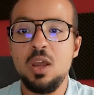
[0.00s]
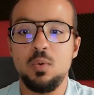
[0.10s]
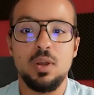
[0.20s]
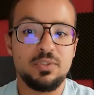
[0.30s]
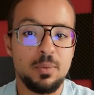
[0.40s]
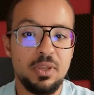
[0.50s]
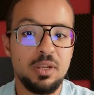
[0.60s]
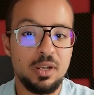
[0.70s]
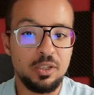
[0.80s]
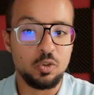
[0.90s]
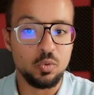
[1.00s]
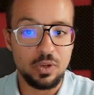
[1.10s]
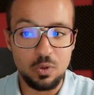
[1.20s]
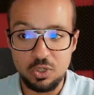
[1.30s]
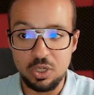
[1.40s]
We have something related to
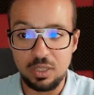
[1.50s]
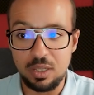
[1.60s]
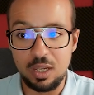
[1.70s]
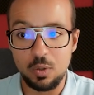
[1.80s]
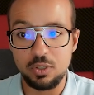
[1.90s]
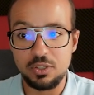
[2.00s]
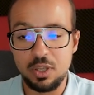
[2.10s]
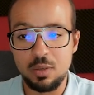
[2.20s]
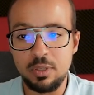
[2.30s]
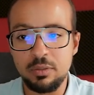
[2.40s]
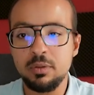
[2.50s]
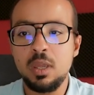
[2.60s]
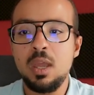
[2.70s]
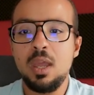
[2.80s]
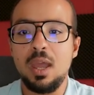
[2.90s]
valuation and account assignment,
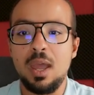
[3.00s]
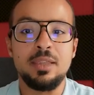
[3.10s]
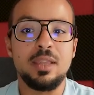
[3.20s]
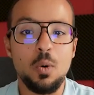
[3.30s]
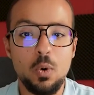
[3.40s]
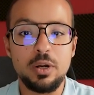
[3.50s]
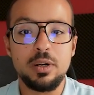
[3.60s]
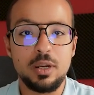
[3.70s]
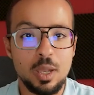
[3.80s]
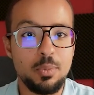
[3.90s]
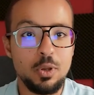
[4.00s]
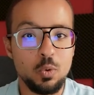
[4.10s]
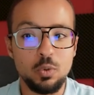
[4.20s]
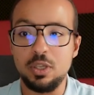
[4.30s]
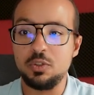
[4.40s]
and our company
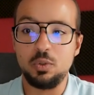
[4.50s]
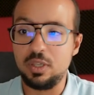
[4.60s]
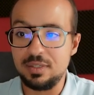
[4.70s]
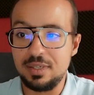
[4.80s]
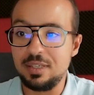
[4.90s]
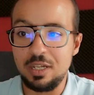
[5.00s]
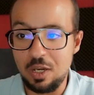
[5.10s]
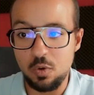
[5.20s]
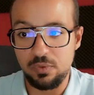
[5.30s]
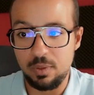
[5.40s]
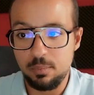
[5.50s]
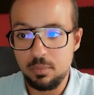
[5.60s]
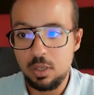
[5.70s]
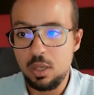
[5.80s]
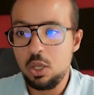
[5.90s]
code does not exist in any of them.
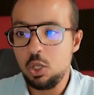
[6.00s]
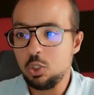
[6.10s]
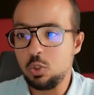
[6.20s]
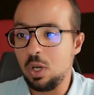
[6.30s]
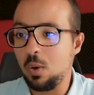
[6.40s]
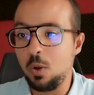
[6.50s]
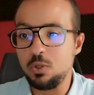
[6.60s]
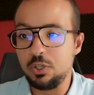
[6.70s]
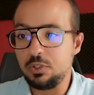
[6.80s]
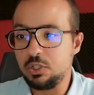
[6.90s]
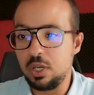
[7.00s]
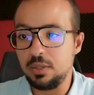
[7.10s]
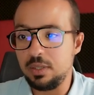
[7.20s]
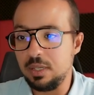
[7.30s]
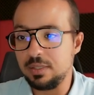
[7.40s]
So now I'll just
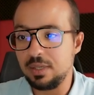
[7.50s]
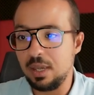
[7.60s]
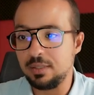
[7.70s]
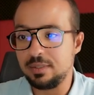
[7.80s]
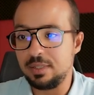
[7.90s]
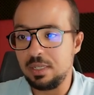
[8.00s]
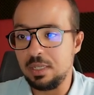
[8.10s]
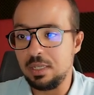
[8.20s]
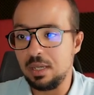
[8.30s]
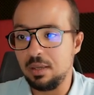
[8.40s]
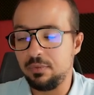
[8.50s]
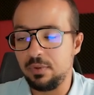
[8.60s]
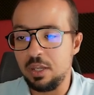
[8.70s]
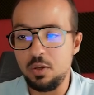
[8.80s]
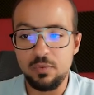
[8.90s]
check these and see if
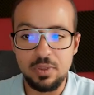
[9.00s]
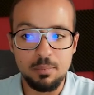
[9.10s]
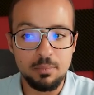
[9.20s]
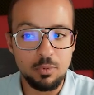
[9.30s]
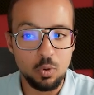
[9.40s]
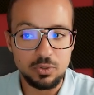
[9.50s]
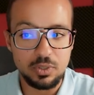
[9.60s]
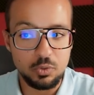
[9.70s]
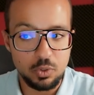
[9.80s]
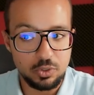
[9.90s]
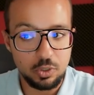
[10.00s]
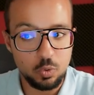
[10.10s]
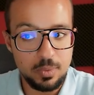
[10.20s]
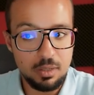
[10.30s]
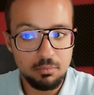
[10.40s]
any of them looks interesting
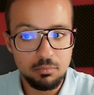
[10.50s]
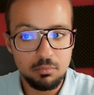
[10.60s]
to me.